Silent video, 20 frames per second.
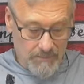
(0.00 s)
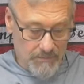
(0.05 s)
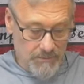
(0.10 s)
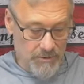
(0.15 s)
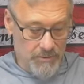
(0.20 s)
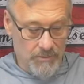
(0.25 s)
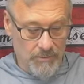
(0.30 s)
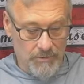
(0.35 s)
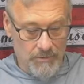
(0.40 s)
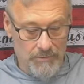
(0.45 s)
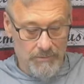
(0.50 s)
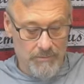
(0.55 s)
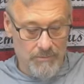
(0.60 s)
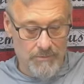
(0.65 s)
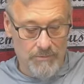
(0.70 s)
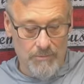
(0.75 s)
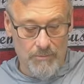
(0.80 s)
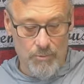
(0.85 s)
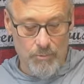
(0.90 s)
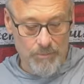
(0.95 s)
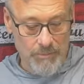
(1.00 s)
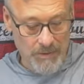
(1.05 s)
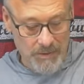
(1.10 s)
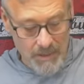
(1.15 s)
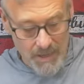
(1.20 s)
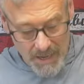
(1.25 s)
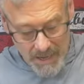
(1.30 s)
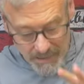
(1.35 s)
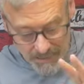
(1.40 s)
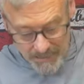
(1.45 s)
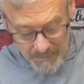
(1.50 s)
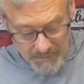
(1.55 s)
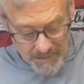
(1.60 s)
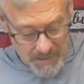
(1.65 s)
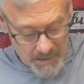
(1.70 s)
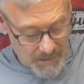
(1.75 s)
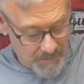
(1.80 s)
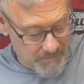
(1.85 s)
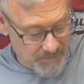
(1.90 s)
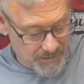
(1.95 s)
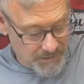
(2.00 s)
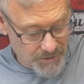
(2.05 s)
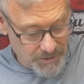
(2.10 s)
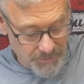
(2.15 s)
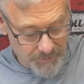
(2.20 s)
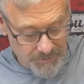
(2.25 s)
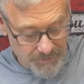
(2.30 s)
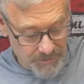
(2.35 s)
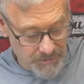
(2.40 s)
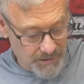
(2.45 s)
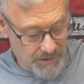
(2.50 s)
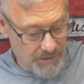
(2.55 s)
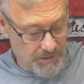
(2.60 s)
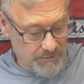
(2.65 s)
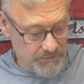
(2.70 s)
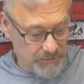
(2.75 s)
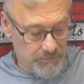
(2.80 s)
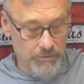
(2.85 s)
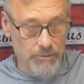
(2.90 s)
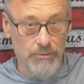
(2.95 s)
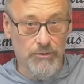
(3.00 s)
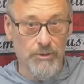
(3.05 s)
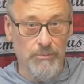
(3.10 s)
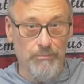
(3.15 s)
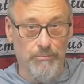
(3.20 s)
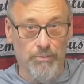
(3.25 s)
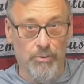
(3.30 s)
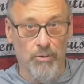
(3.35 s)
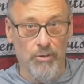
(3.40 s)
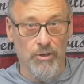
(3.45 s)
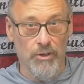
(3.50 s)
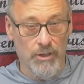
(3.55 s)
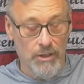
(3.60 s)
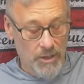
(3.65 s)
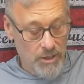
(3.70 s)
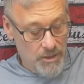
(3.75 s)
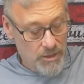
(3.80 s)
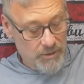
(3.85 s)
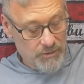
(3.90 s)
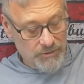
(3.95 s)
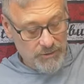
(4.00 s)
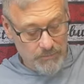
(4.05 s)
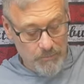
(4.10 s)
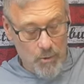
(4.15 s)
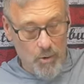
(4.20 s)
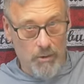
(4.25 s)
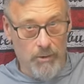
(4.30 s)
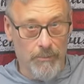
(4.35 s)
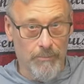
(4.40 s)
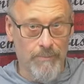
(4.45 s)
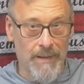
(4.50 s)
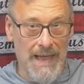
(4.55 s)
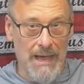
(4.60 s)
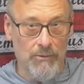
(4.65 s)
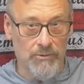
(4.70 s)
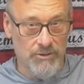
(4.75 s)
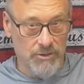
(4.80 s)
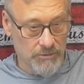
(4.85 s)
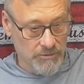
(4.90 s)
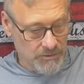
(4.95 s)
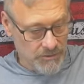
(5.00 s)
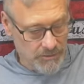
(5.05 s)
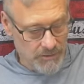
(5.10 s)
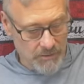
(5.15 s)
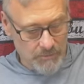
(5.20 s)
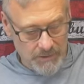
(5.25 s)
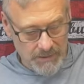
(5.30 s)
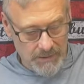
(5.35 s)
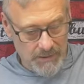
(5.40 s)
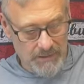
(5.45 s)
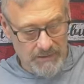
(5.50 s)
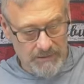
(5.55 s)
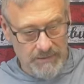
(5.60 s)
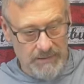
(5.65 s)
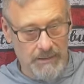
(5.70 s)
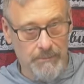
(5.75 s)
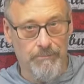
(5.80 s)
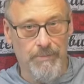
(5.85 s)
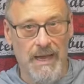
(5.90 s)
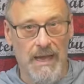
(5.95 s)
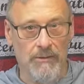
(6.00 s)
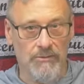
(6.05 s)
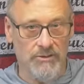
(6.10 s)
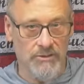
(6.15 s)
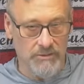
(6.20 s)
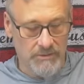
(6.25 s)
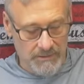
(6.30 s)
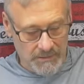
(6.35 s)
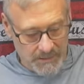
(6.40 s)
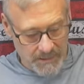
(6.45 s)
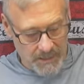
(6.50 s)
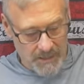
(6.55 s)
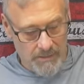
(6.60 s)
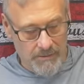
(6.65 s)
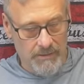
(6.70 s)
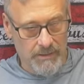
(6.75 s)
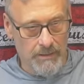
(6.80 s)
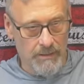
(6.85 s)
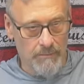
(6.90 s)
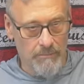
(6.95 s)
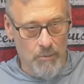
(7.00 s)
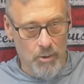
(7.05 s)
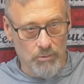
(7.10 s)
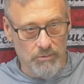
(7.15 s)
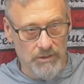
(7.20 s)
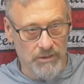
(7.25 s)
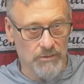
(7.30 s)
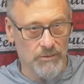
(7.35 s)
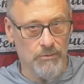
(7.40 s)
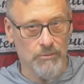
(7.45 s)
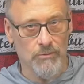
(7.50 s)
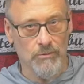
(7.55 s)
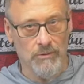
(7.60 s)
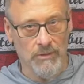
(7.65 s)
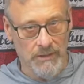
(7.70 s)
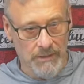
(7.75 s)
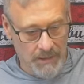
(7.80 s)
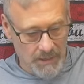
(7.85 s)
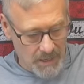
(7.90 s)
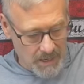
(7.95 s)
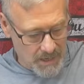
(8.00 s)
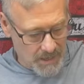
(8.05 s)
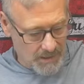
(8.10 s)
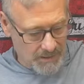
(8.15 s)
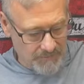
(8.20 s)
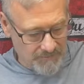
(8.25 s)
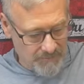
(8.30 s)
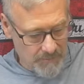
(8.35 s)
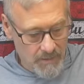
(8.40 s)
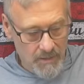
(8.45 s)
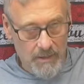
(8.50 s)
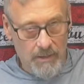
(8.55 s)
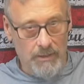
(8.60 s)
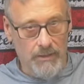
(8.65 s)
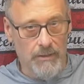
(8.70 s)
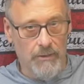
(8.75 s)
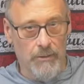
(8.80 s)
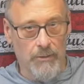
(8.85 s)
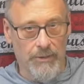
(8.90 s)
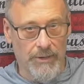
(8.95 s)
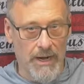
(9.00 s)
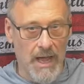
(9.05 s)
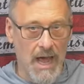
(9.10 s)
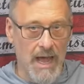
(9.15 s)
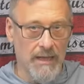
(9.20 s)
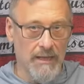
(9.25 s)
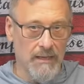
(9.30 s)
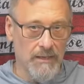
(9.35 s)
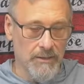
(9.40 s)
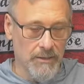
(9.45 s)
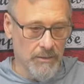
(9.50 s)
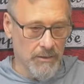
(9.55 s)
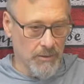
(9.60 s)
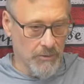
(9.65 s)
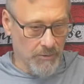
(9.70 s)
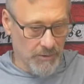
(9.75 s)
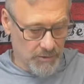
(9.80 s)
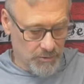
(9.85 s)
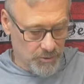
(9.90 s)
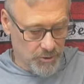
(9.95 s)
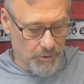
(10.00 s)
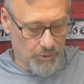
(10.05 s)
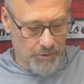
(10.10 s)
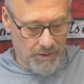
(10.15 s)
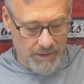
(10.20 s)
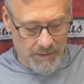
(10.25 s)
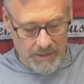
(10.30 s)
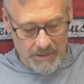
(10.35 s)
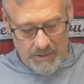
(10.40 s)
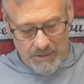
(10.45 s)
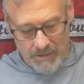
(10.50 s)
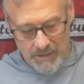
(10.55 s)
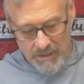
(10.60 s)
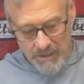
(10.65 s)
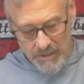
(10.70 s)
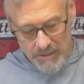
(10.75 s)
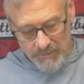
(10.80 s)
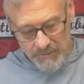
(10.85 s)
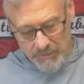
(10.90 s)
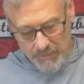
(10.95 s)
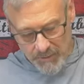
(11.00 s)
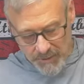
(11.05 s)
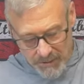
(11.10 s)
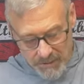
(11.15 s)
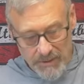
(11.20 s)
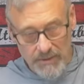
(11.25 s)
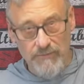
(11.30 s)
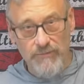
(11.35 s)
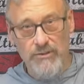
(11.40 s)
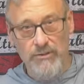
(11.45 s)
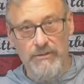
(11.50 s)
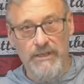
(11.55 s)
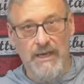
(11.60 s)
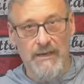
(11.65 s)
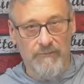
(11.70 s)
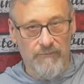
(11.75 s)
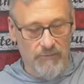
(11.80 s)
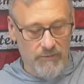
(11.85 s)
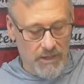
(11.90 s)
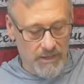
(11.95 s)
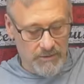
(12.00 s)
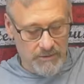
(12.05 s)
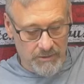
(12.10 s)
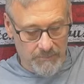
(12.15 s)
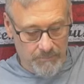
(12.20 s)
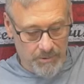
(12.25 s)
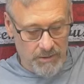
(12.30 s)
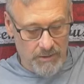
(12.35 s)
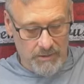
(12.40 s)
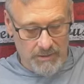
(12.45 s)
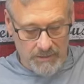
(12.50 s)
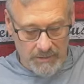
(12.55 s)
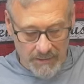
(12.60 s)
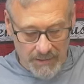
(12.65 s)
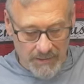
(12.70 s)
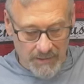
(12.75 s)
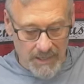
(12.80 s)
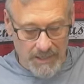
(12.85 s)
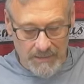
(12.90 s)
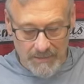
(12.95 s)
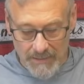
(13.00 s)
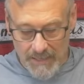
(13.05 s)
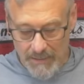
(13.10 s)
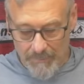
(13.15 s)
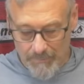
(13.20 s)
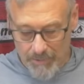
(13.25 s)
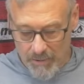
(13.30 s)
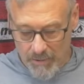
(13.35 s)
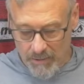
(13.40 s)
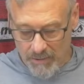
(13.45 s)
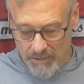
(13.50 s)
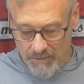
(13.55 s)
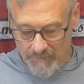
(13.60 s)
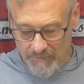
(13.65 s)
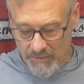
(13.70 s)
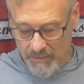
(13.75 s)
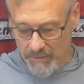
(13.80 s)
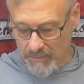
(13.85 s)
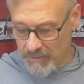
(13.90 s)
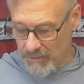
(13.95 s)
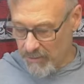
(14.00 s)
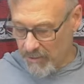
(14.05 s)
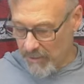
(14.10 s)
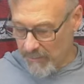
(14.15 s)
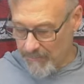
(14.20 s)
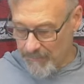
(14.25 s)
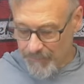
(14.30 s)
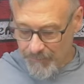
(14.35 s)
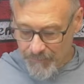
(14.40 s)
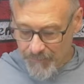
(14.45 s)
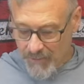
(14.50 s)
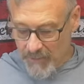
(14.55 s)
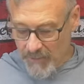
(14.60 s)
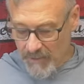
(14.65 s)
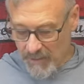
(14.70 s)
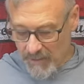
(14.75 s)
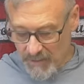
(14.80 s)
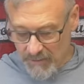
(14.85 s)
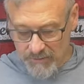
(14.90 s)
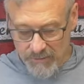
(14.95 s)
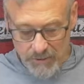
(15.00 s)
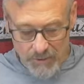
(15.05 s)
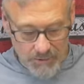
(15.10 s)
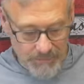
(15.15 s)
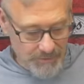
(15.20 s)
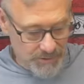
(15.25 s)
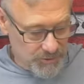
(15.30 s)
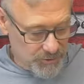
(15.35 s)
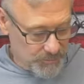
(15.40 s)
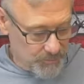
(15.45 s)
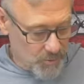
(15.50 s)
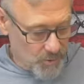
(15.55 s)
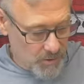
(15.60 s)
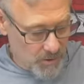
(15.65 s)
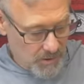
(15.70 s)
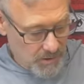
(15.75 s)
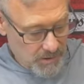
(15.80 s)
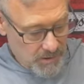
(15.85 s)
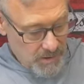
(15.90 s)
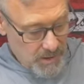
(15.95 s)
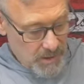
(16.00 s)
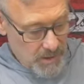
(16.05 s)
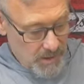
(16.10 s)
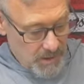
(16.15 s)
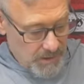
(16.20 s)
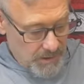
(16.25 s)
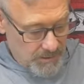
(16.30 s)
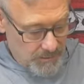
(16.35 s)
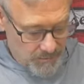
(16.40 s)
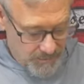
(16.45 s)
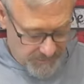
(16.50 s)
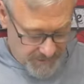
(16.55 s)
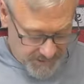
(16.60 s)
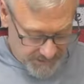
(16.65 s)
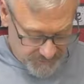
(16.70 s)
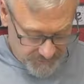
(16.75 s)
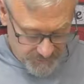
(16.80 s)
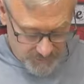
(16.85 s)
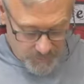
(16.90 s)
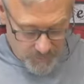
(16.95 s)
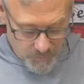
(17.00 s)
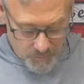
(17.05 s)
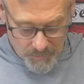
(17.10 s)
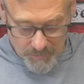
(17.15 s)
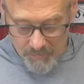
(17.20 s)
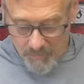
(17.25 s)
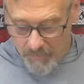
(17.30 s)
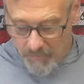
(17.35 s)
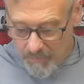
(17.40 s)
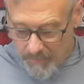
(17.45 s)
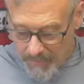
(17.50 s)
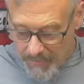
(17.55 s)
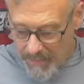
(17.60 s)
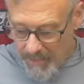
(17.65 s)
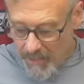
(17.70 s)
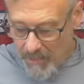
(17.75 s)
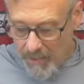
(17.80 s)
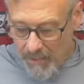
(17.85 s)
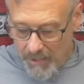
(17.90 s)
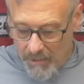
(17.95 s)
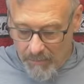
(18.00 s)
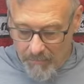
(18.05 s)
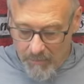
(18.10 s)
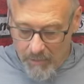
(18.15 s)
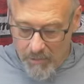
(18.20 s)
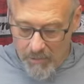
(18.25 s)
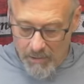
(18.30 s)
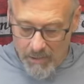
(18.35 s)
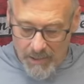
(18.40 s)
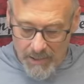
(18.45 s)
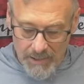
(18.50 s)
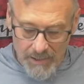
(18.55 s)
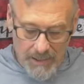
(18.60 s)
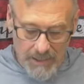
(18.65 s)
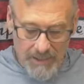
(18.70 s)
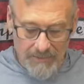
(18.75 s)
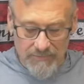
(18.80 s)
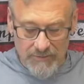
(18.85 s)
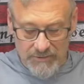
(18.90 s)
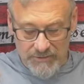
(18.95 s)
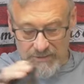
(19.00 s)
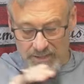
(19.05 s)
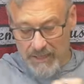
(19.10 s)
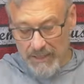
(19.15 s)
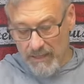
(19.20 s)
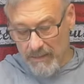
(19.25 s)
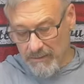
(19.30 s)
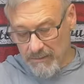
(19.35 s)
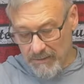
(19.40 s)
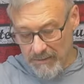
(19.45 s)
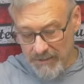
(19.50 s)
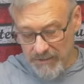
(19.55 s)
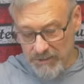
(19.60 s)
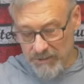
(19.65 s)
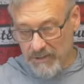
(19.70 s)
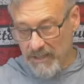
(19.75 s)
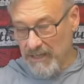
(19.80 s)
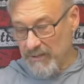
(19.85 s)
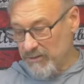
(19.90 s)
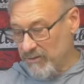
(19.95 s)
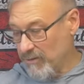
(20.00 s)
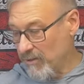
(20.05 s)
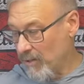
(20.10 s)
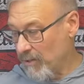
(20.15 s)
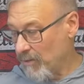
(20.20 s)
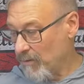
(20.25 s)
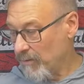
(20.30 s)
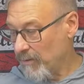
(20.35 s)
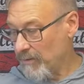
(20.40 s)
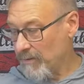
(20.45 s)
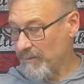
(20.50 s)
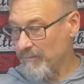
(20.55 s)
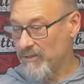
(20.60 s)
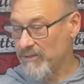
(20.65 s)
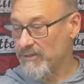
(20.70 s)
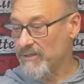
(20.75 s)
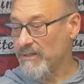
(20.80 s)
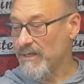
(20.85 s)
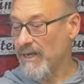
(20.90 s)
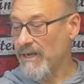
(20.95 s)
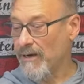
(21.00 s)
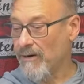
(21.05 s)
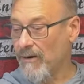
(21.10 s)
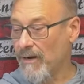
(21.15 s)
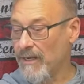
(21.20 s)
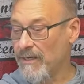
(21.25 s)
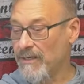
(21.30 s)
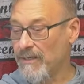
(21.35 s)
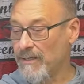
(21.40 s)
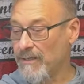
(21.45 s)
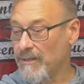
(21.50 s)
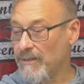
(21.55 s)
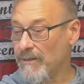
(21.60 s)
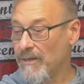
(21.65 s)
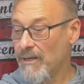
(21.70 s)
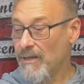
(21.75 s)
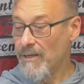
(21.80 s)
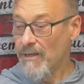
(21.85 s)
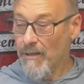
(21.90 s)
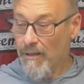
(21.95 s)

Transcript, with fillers: you know, loop and lock uh, material in here. So you can put smaller pouches, you know, EDC pouches to carry a multi-tool, a knife, you know, an eye, you know, a tourniquet. So it gives you that flexibility, and I like that part of it. You know, it is a little bit small and all that. So, and I'll have to say, you know, I'll let you guys know, and let me see here. I did.